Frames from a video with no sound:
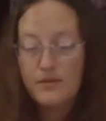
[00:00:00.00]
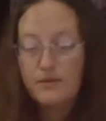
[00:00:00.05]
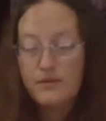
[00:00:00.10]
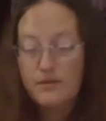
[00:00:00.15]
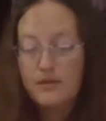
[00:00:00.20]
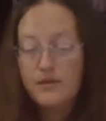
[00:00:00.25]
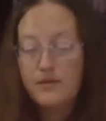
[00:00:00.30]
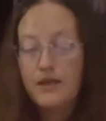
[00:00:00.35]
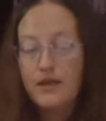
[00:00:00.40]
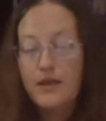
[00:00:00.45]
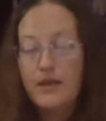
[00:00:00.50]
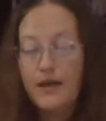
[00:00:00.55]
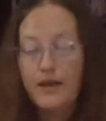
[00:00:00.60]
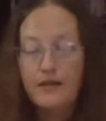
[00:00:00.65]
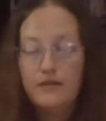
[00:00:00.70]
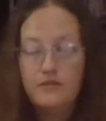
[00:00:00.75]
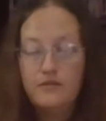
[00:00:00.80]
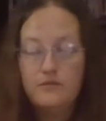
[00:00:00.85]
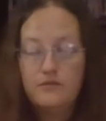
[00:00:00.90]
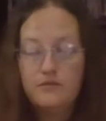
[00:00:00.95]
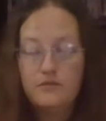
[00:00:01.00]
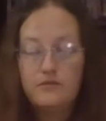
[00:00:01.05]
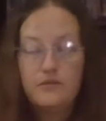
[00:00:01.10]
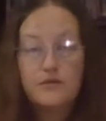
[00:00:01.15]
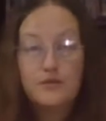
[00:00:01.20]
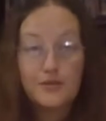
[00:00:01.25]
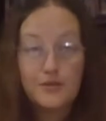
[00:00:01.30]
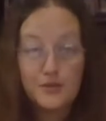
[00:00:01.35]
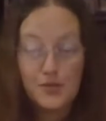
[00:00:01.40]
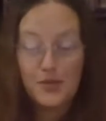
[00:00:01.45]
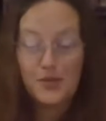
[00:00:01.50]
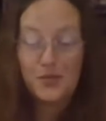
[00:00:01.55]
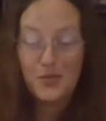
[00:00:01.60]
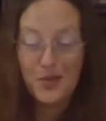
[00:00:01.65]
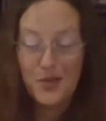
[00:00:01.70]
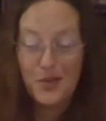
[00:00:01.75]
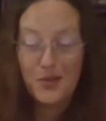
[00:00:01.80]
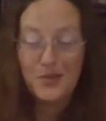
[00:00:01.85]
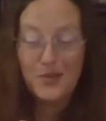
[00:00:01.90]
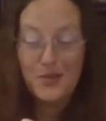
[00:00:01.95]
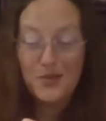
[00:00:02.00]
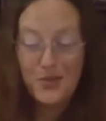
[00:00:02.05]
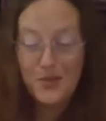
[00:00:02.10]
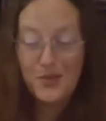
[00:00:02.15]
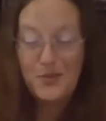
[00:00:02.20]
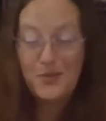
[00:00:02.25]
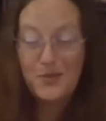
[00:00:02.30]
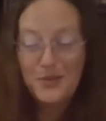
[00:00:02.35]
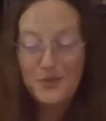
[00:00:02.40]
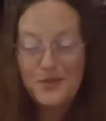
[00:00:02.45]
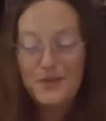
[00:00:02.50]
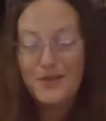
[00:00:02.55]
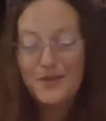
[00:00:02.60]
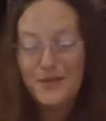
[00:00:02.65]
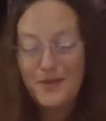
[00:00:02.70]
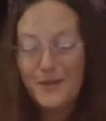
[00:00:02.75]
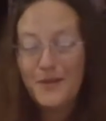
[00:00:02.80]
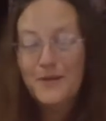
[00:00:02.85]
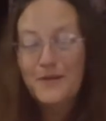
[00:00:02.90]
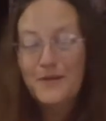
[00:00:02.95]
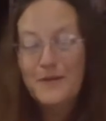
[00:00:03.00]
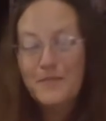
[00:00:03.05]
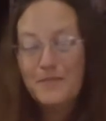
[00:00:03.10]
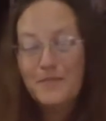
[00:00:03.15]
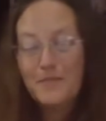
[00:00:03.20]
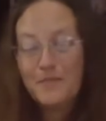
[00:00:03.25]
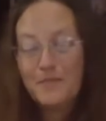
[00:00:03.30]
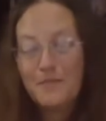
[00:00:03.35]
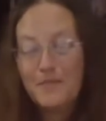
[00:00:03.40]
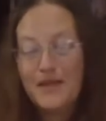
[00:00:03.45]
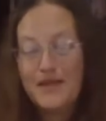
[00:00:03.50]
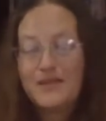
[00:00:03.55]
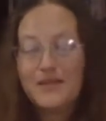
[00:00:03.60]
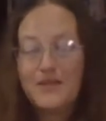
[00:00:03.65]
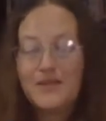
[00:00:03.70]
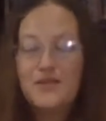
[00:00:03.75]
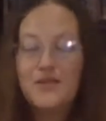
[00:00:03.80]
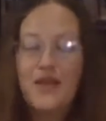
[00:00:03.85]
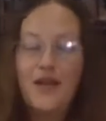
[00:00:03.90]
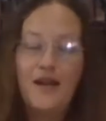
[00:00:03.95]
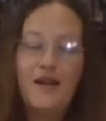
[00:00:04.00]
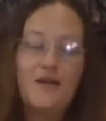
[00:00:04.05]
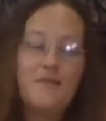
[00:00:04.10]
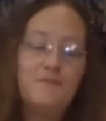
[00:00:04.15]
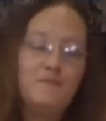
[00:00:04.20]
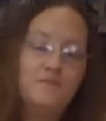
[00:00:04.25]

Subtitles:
to get out, because that's what goats do, makes their day.